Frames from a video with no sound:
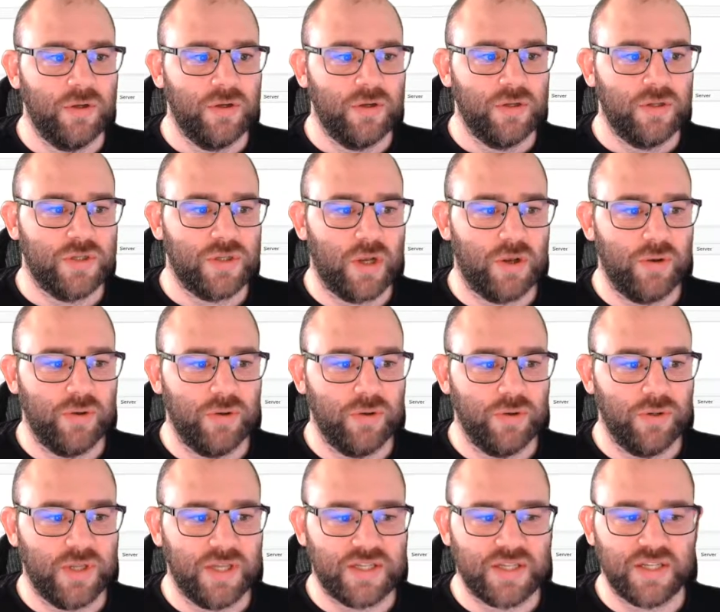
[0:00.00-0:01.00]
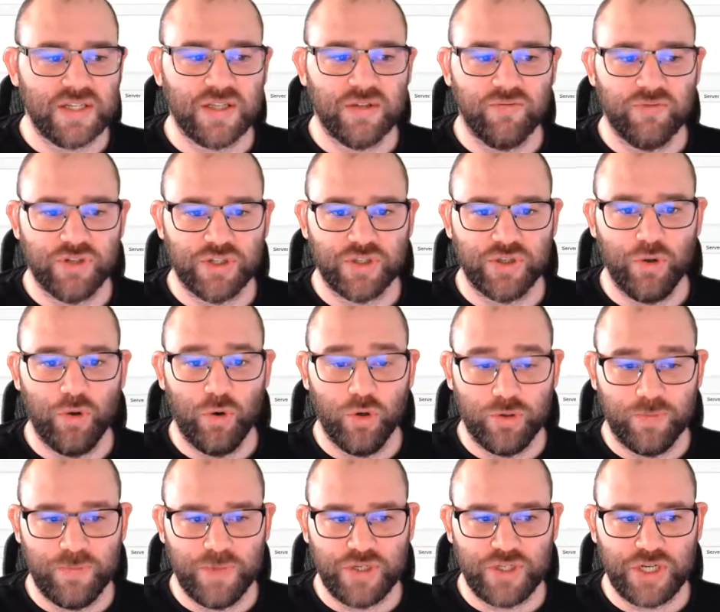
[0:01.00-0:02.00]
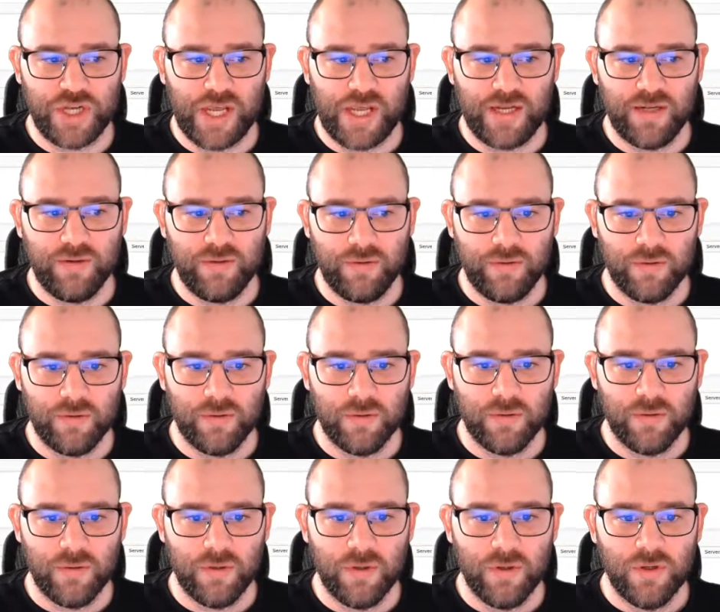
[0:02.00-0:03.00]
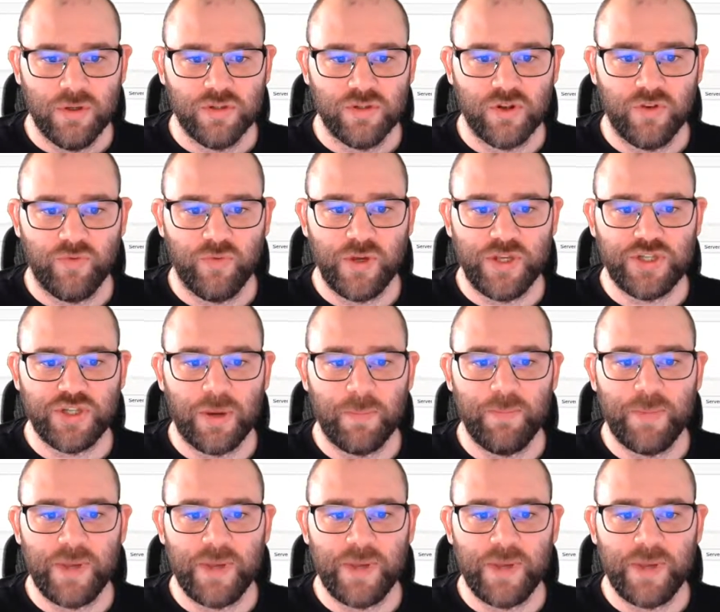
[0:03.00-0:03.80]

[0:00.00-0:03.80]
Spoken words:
So this is the restored machine. So if we jump